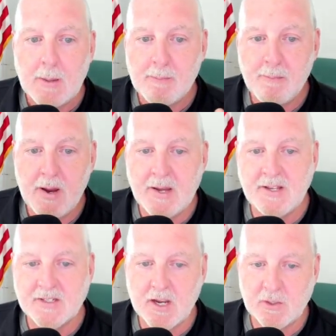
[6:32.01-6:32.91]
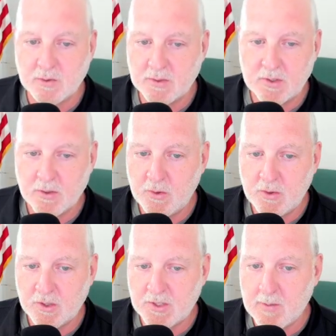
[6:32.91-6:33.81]
Meeting schedules. So you
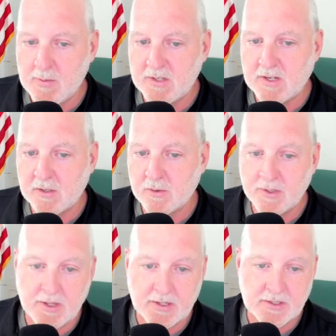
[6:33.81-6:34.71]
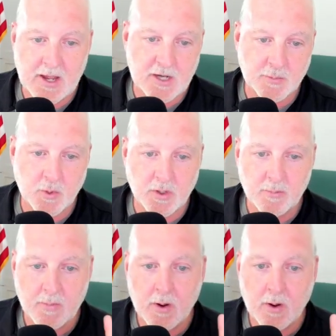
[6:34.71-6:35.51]
just saw meeting schedules in this dashboard.